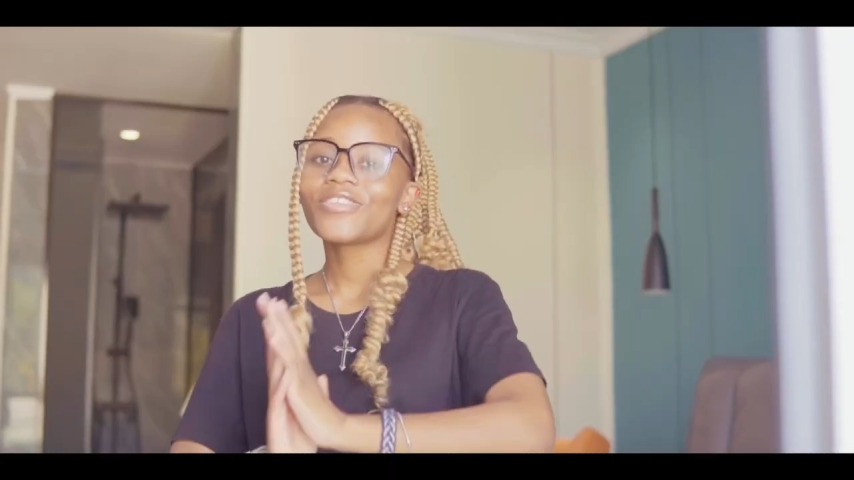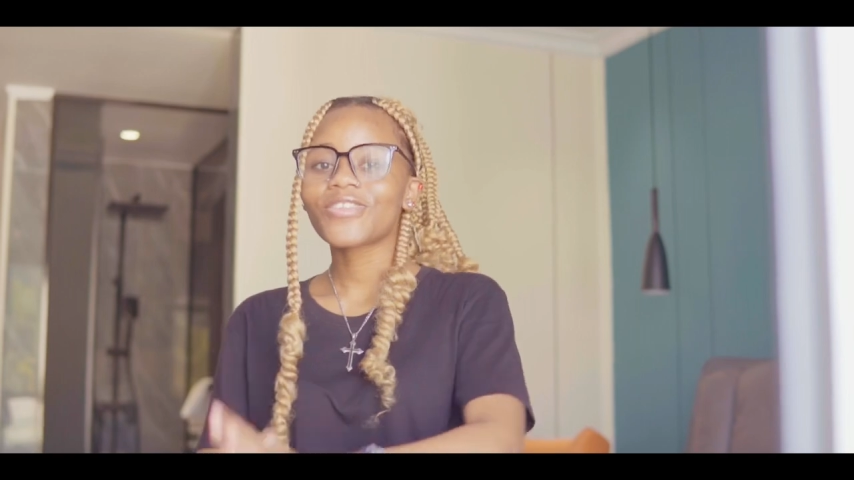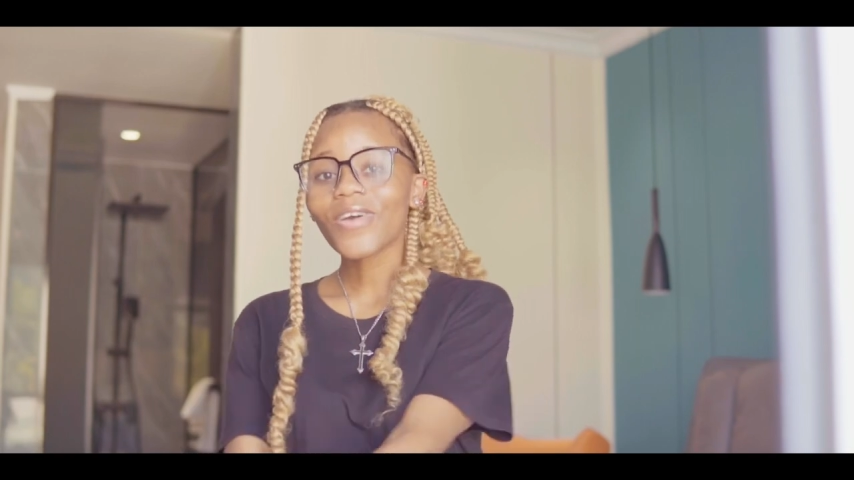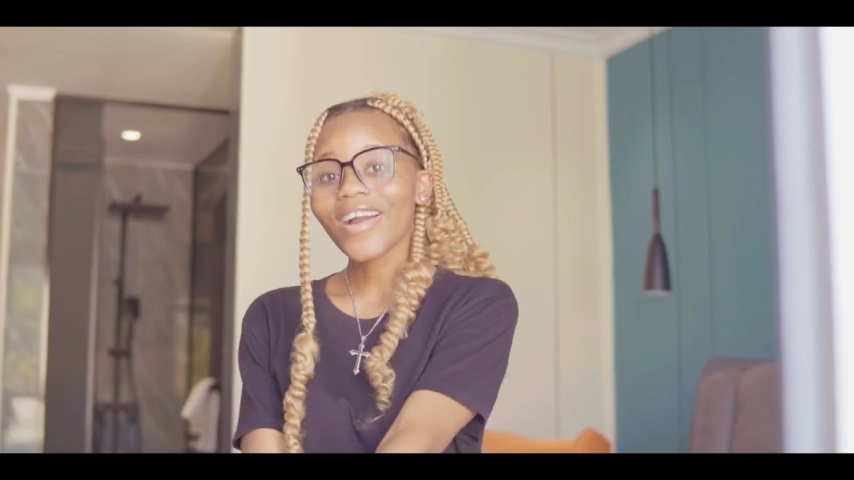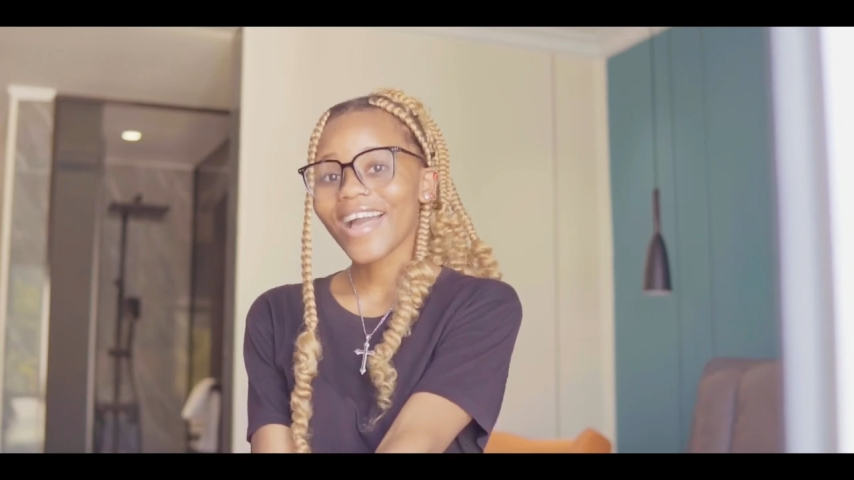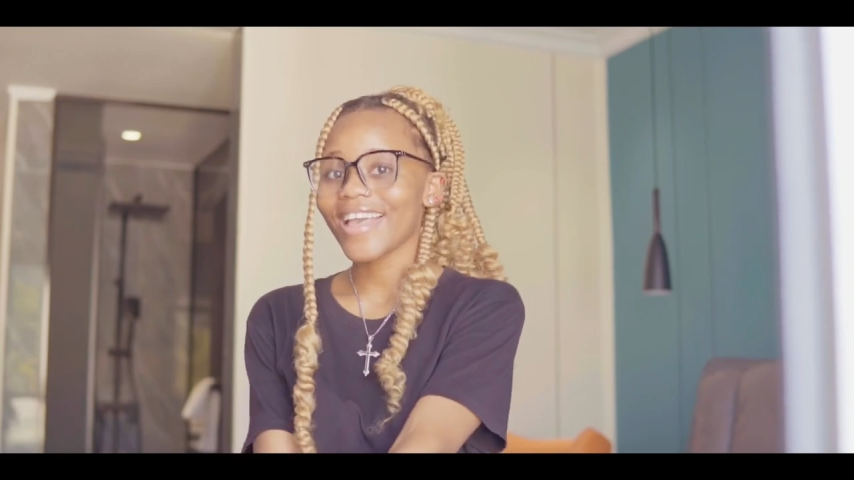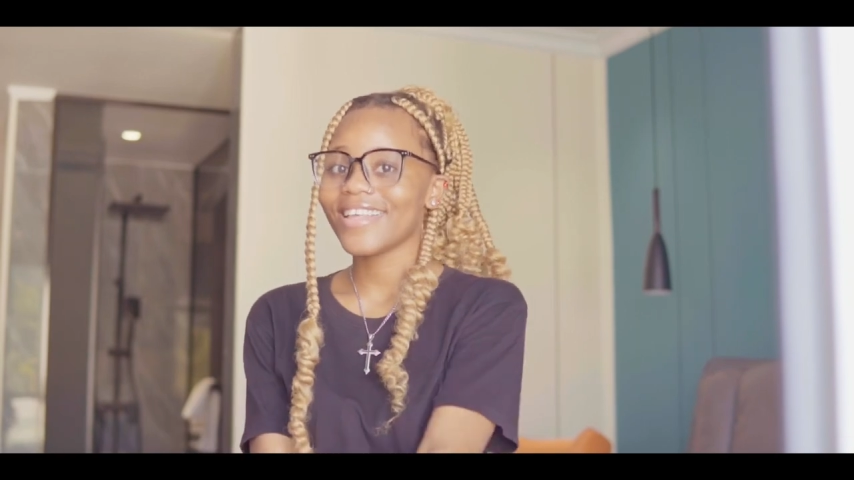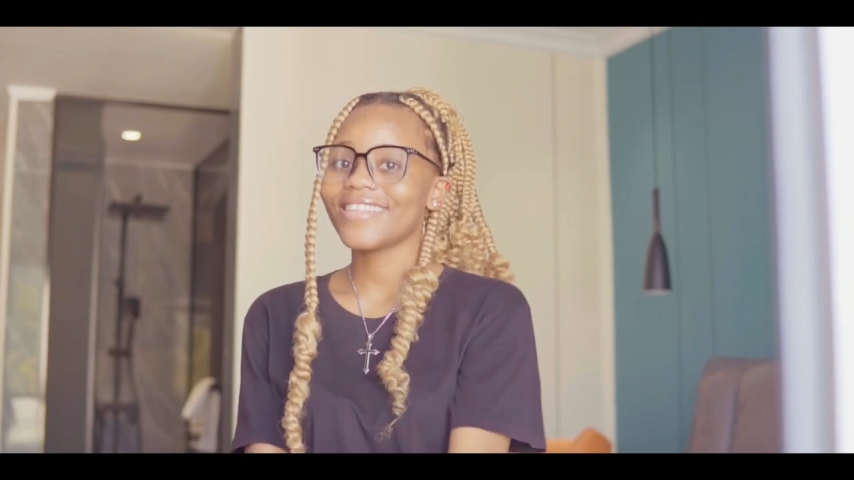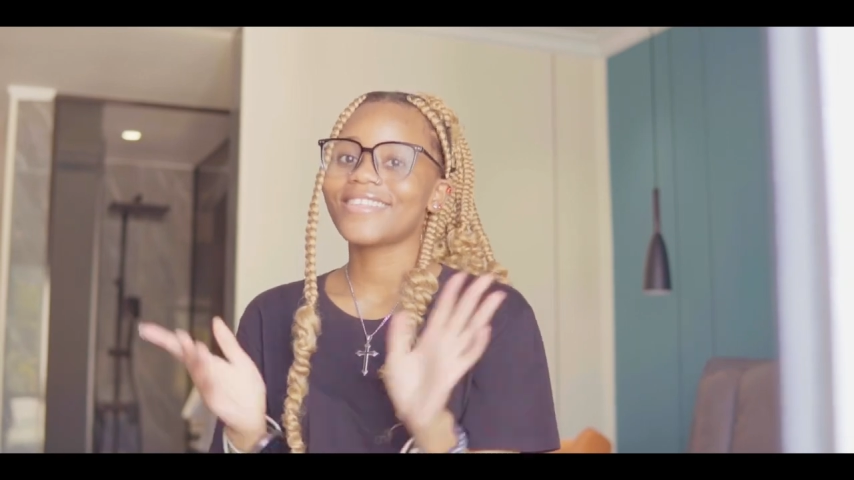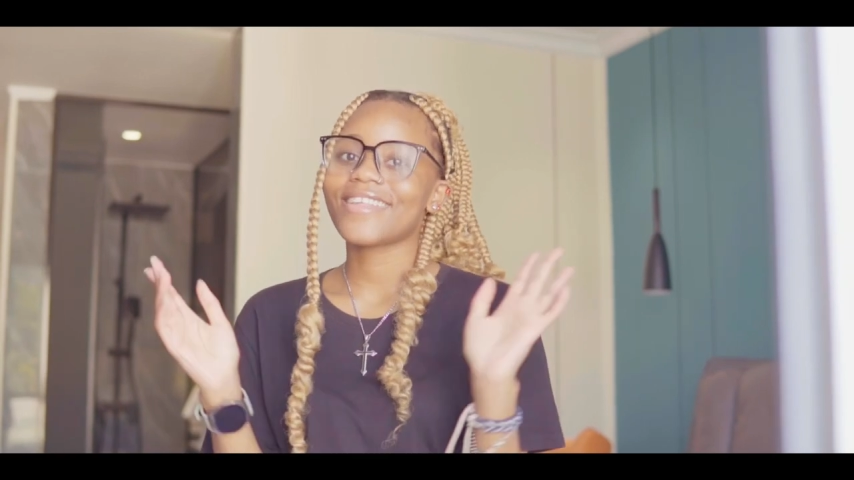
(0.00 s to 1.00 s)
so
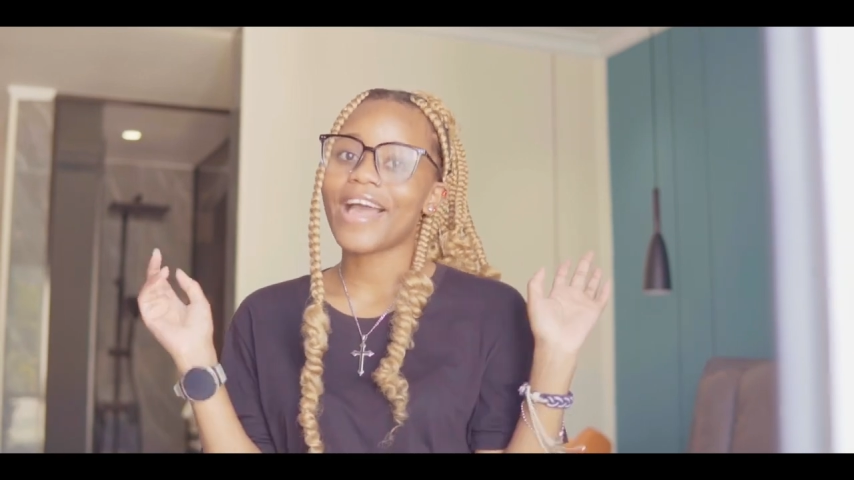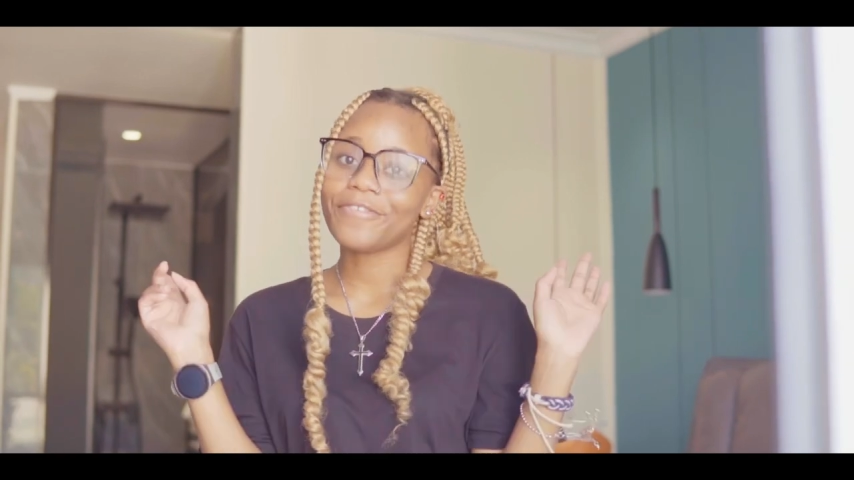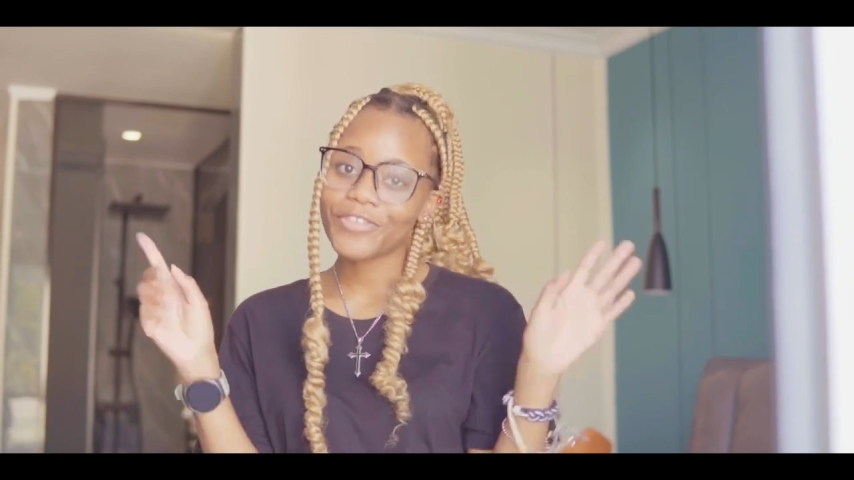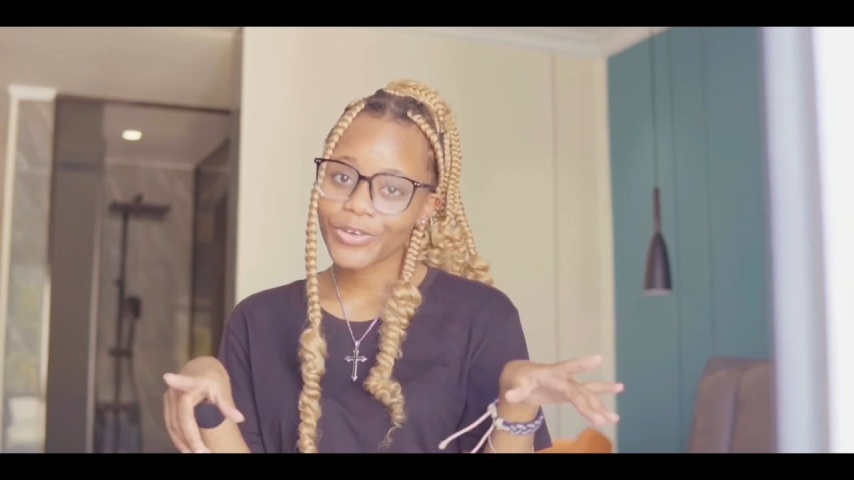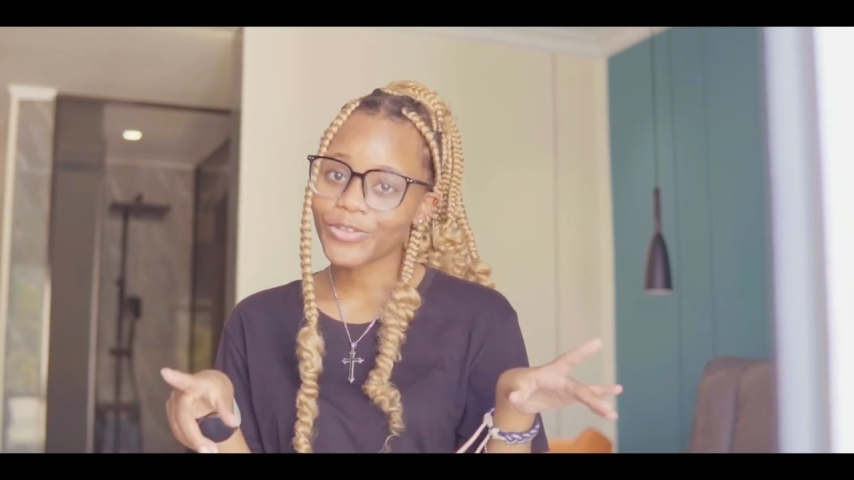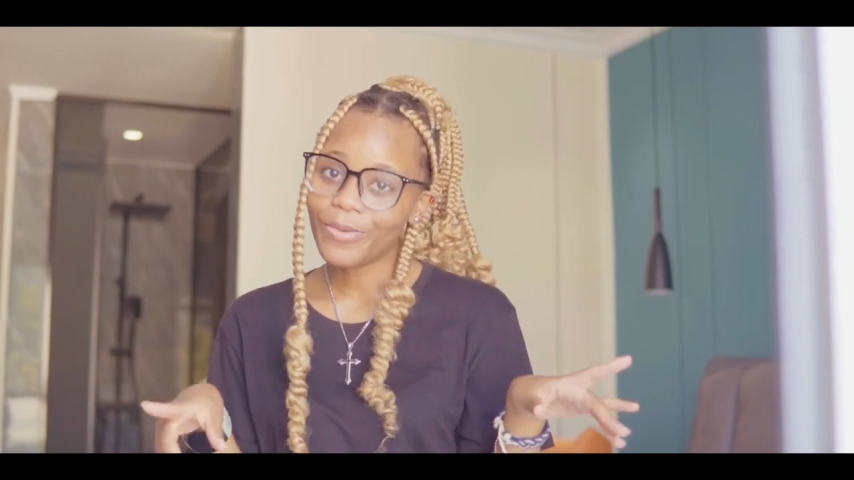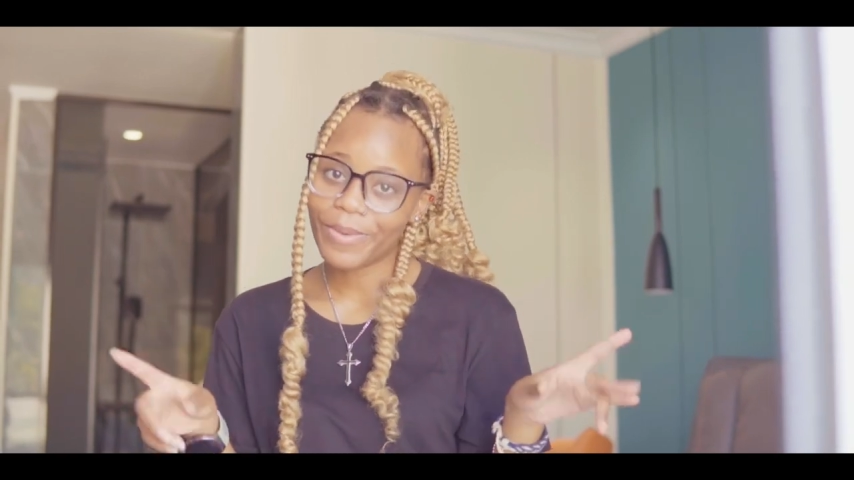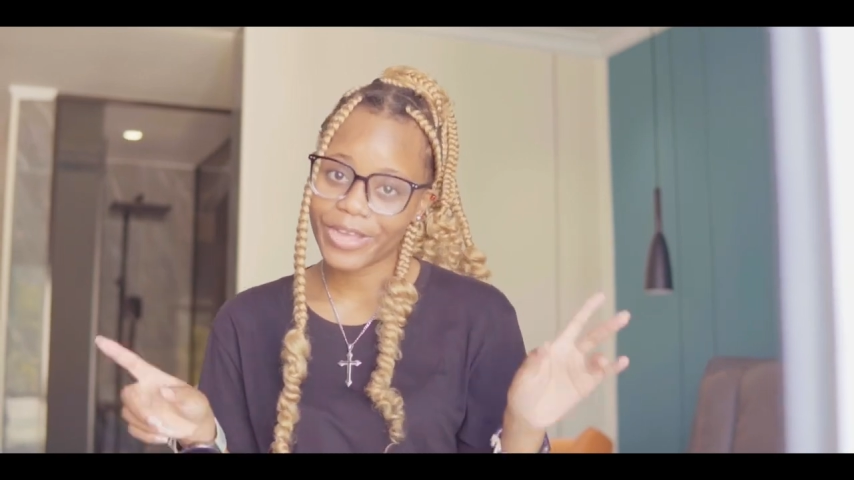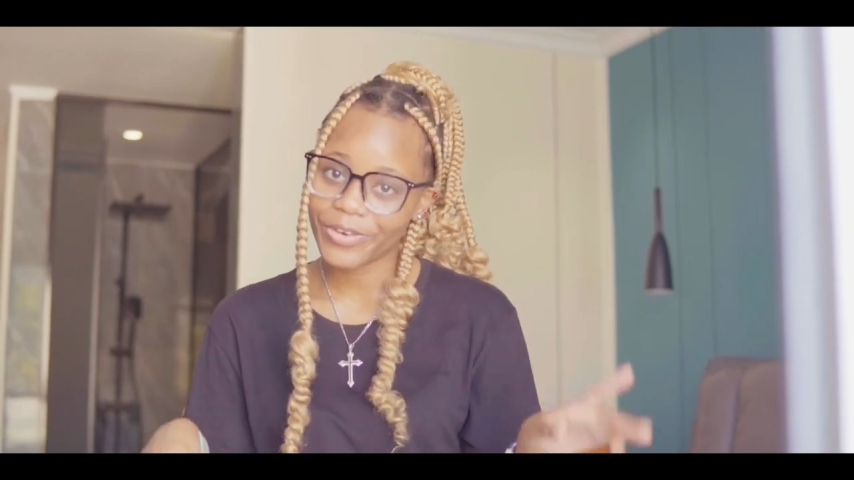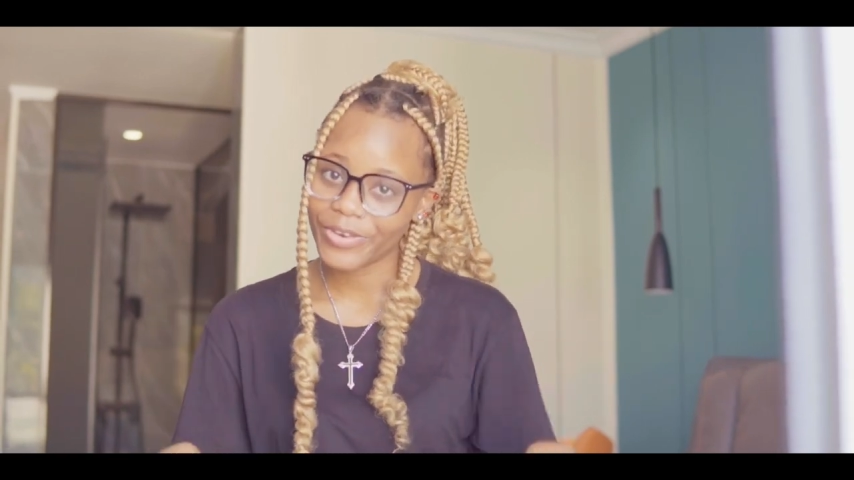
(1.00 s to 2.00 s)
guys i've shown you
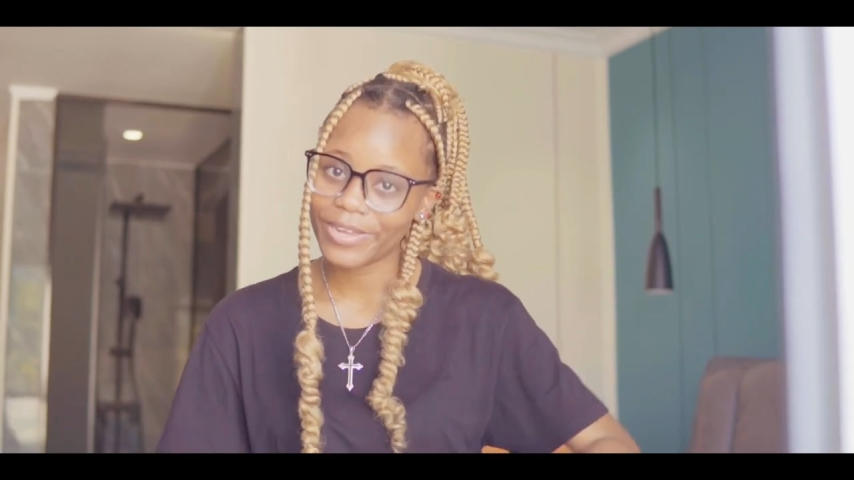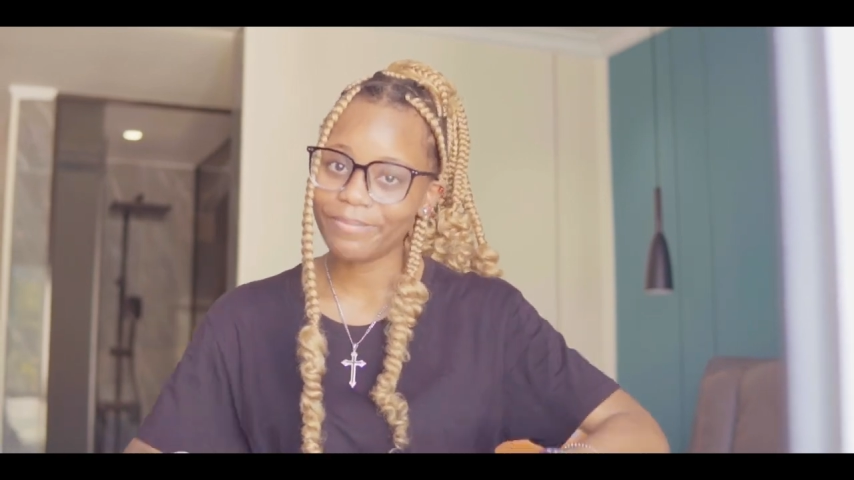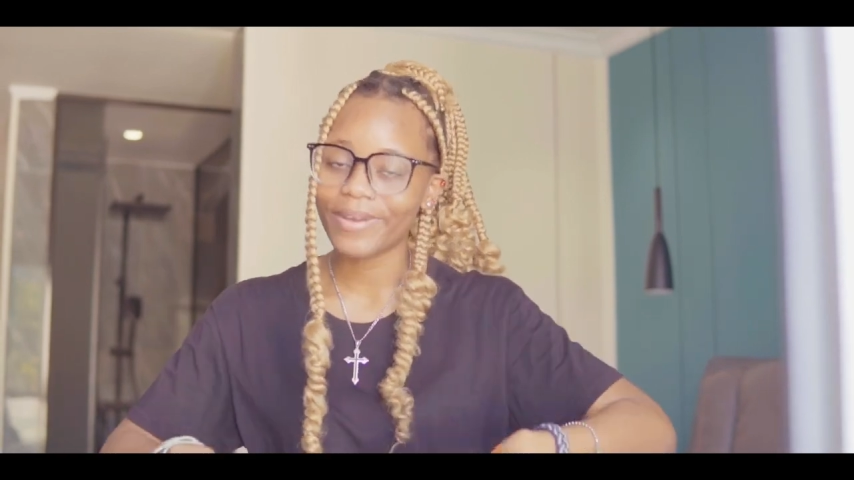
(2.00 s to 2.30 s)
my crib